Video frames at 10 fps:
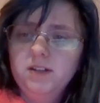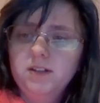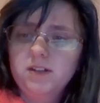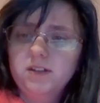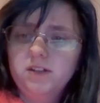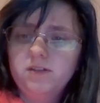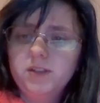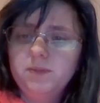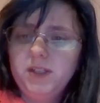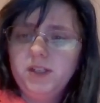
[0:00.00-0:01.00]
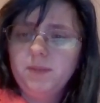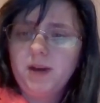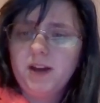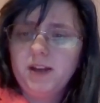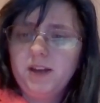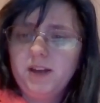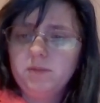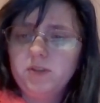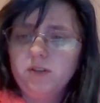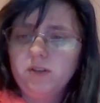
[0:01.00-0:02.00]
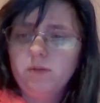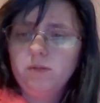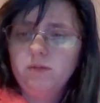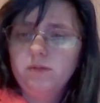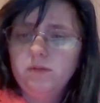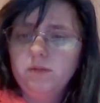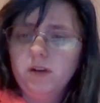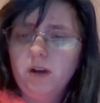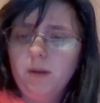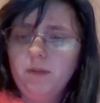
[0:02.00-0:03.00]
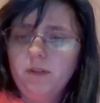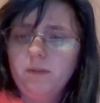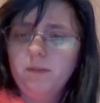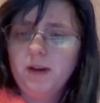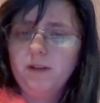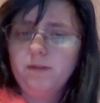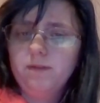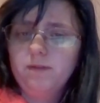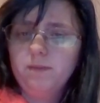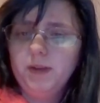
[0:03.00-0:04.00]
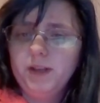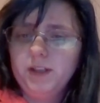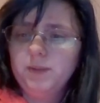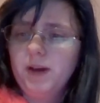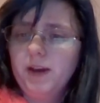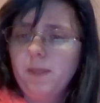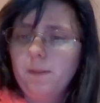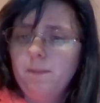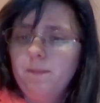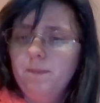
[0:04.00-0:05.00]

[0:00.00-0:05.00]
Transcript: Because there is meaning behind names, so a couple of them have meanings behind them.